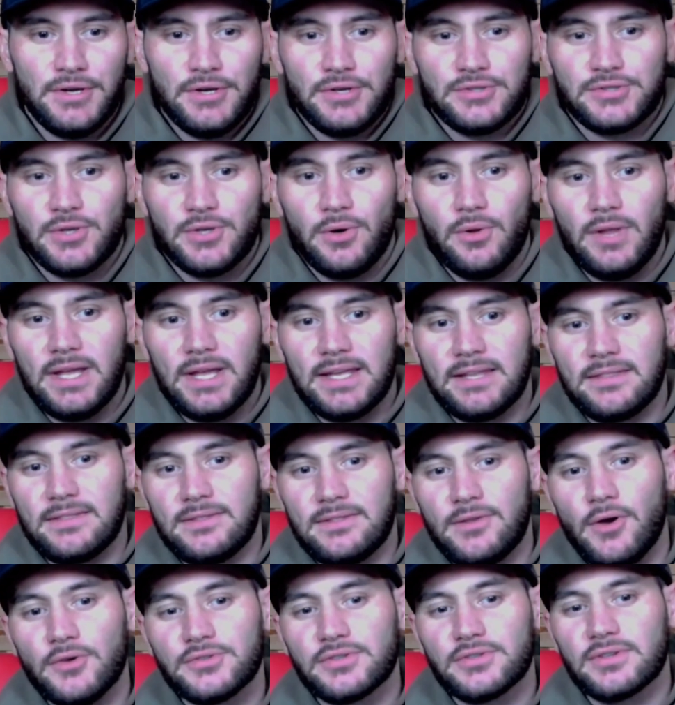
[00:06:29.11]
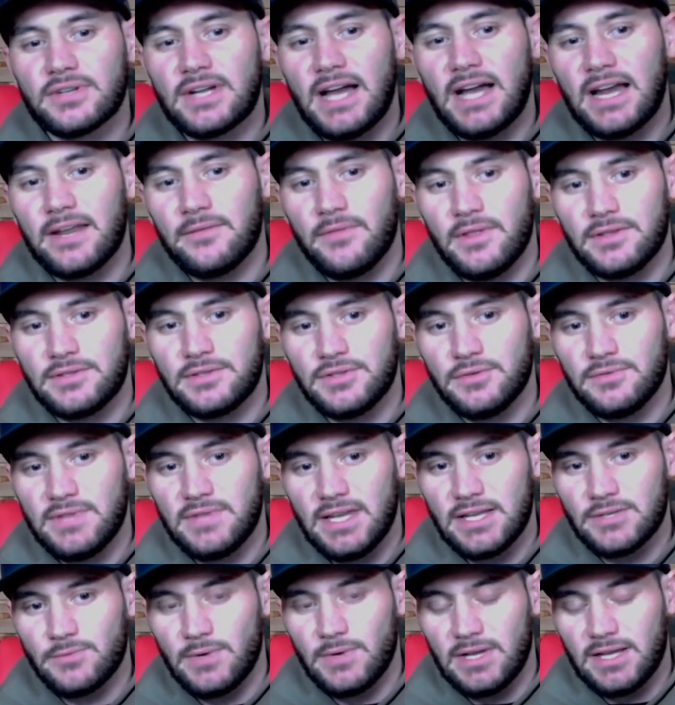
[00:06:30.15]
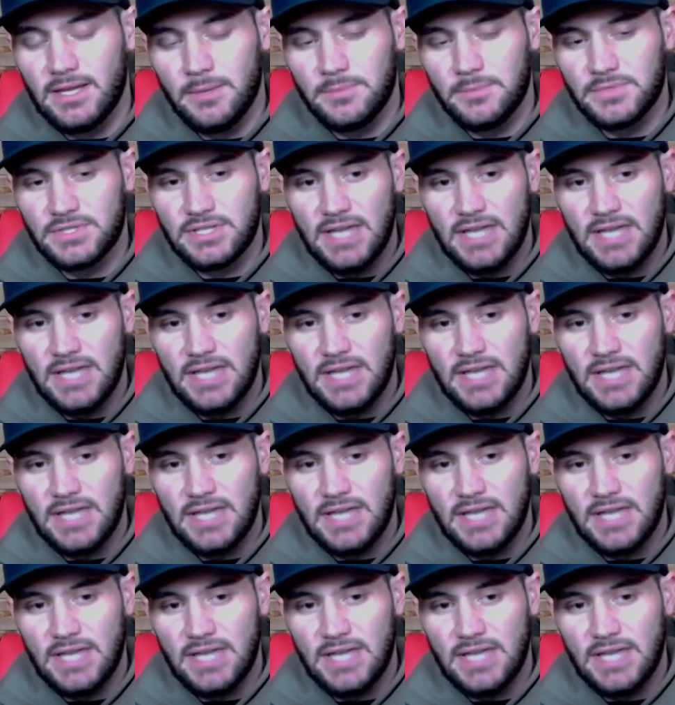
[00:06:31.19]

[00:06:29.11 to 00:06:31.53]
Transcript: So, like, those are kind of the two things when it comes